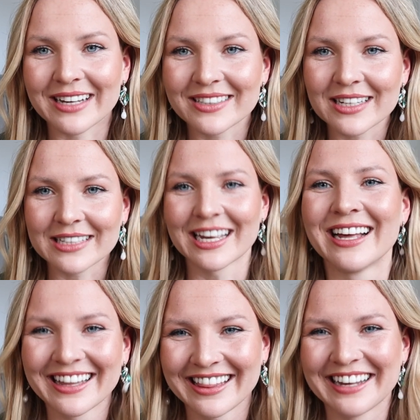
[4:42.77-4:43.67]
It's a
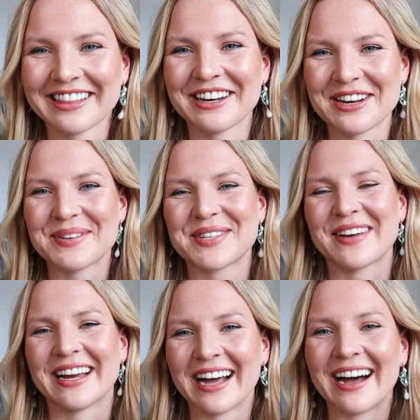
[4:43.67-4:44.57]
thing that humans
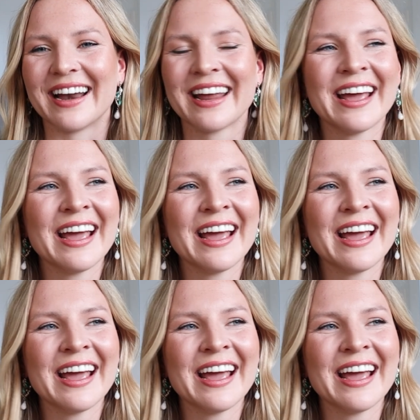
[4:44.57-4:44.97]
find hard.